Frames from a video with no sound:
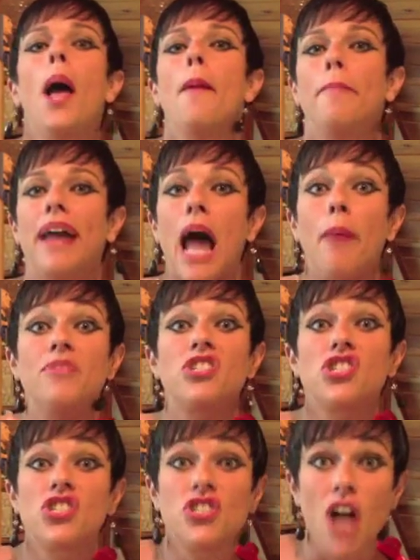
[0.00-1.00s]
But I'm
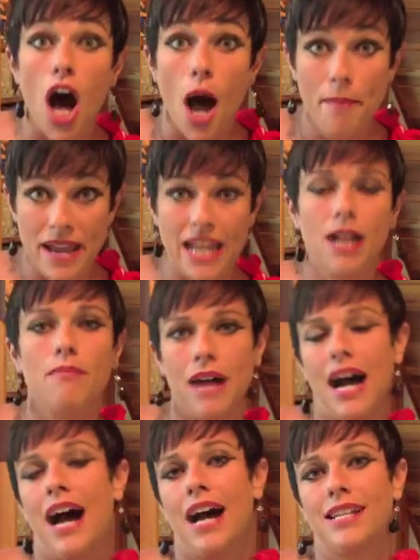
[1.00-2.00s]
sobbing my
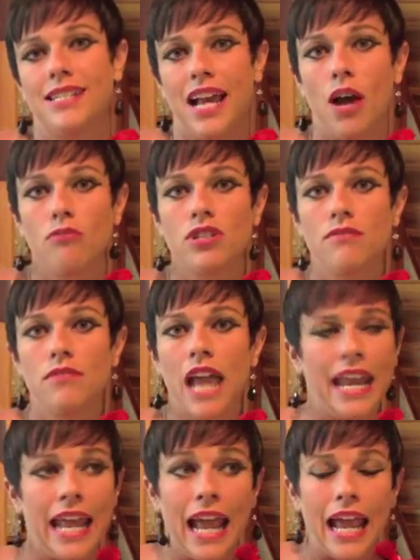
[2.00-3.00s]
eyes out.
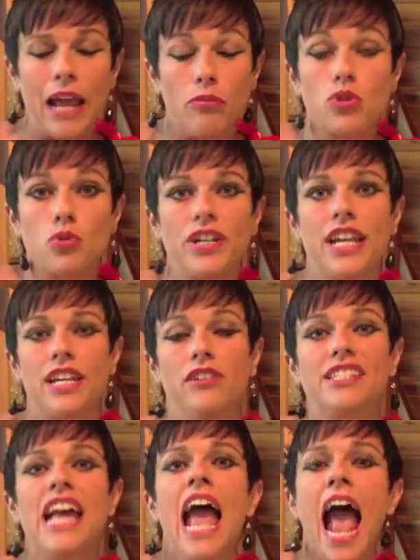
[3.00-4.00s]
And it was
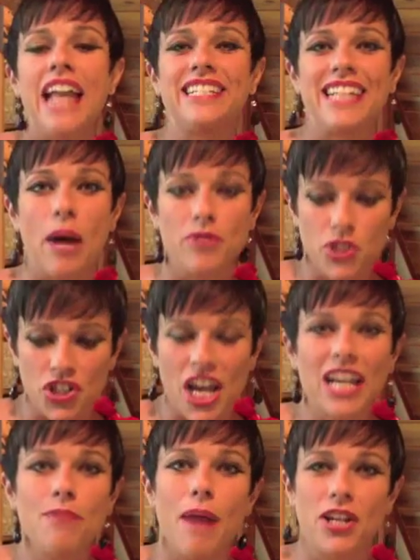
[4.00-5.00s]
ridiculous. And see, I was
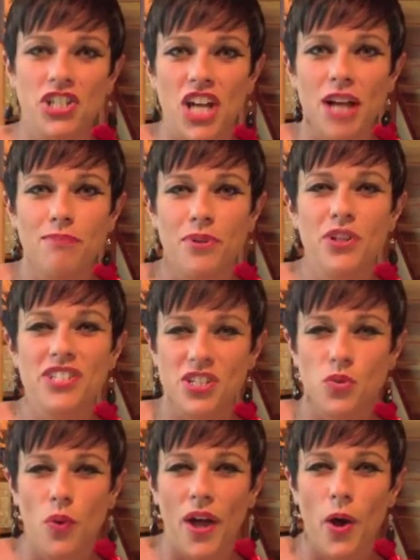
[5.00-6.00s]
checking my checkbooks
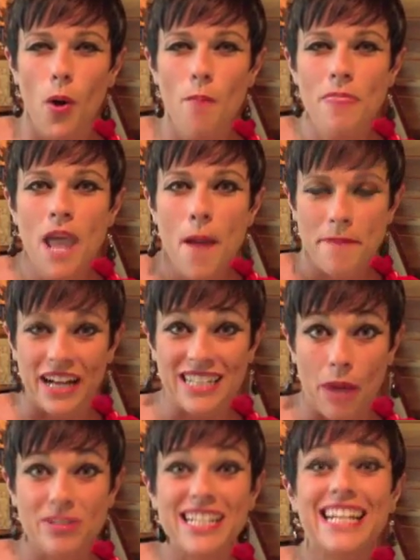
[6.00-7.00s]
as well because
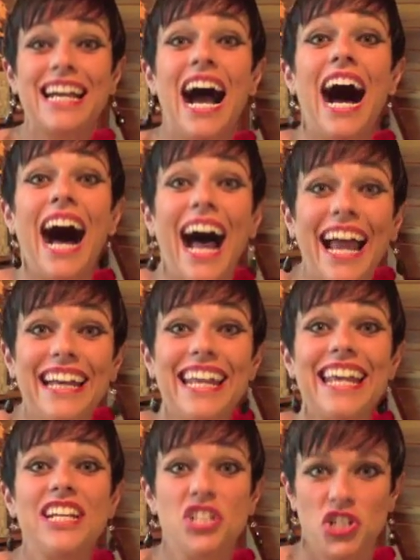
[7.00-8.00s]
I was
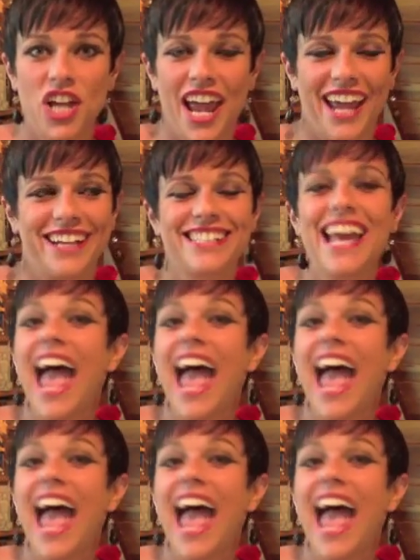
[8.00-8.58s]
kiting checks.